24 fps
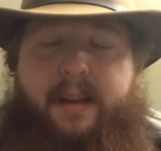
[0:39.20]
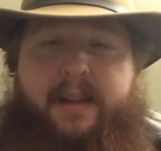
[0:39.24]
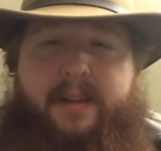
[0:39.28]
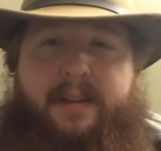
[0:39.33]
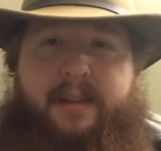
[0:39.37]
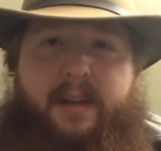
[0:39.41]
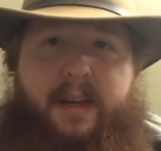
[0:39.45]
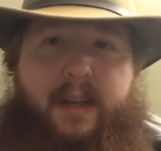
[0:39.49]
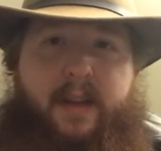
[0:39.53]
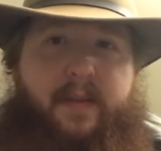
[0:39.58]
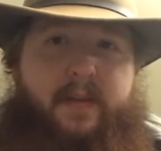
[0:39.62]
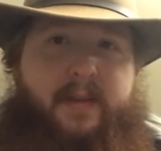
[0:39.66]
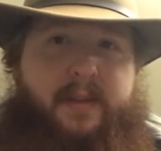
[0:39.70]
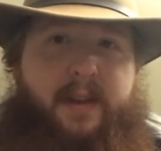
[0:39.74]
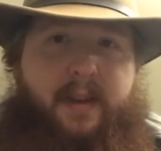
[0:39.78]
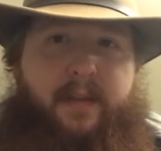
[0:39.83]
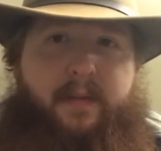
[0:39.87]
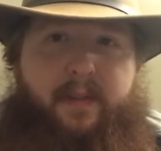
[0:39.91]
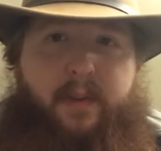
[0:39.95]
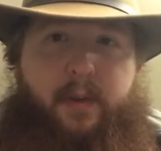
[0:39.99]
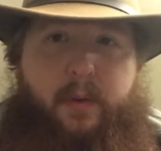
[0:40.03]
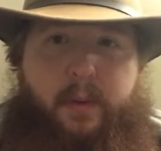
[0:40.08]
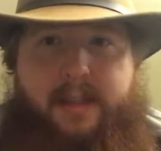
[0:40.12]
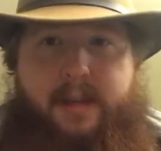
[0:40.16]
that's going to give us a
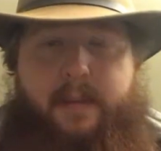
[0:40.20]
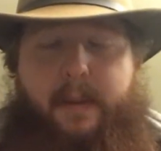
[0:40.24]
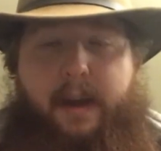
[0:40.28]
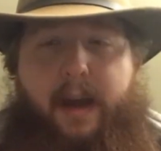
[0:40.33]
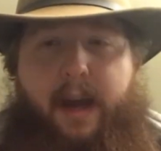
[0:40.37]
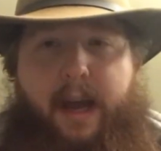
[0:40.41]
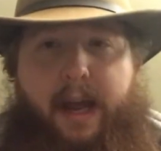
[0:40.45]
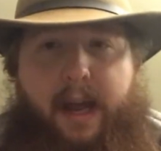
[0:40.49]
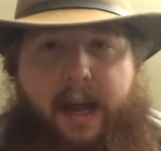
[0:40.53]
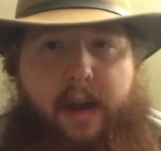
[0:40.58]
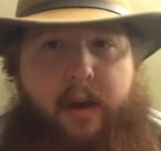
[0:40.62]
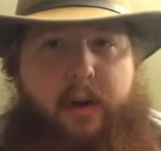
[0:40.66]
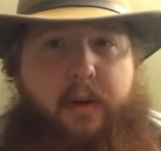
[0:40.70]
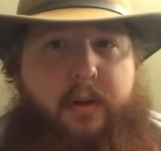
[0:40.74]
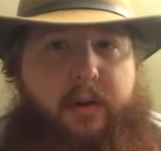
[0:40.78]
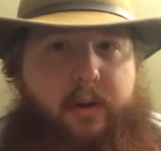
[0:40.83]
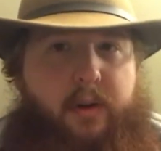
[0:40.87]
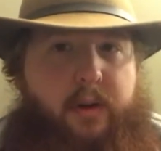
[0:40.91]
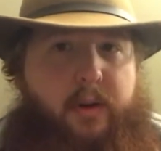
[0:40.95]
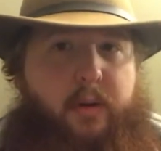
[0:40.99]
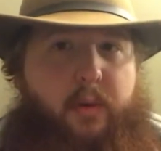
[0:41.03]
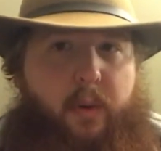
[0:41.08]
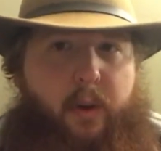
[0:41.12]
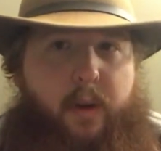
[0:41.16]
few about how
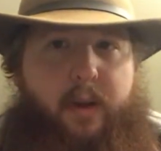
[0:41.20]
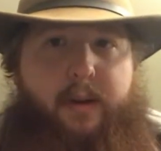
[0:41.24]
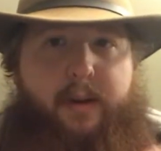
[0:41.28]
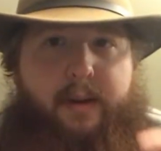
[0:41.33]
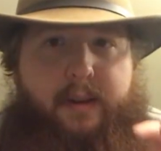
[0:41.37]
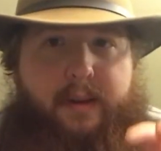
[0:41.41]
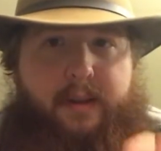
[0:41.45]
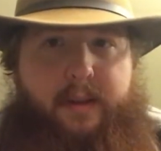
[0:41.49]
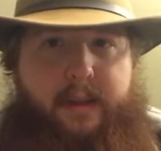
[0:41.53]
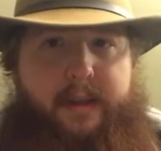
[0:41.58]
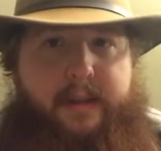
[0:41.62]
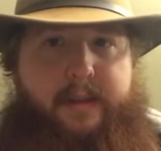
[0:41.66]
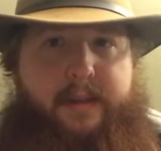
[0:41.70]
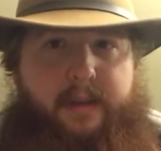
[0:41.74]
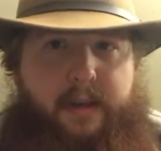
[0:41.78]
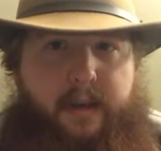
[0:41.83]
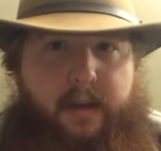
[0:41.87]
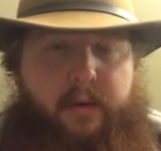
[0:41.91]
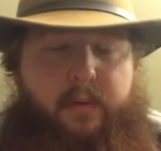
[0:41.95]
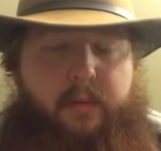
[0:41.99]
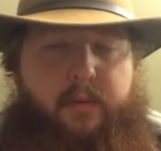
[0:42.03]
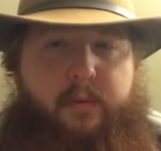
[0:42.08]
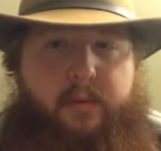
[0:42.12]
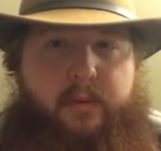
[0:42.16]
good a quality these
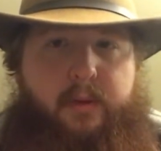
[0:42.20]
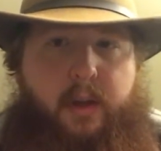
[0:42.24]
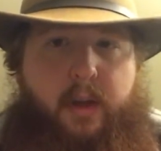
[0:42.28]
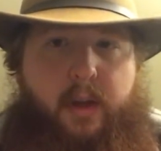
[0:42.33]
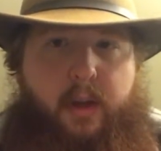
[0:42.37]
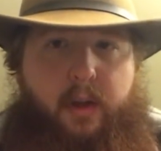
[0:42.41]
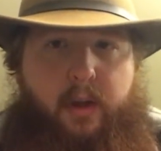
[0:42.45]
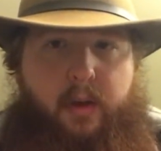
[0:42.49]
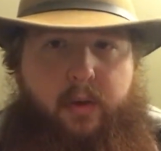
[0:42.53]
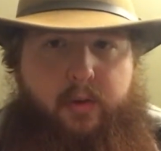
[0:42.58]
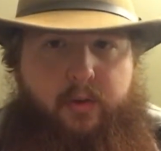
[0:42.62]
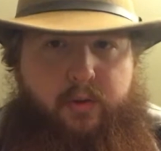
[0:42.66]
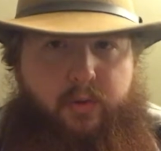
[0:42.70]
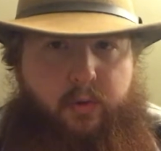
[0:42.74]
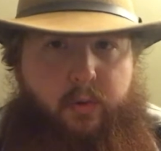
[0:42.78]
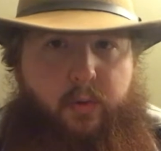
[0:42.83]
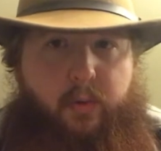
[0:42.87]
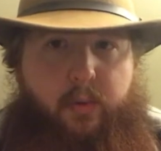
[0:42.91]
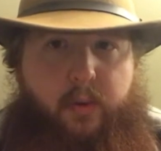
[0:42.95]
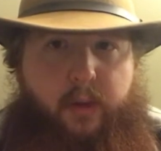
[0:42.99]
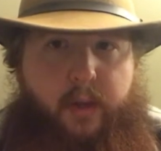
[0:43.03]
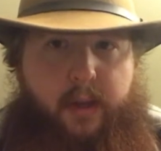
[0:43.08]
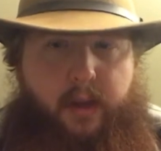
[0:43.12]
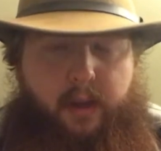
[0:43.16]
needles
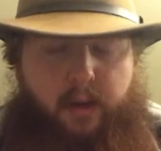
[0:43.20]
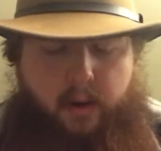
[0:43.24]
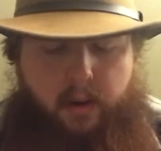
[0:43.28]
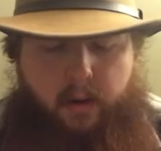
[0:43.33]
truly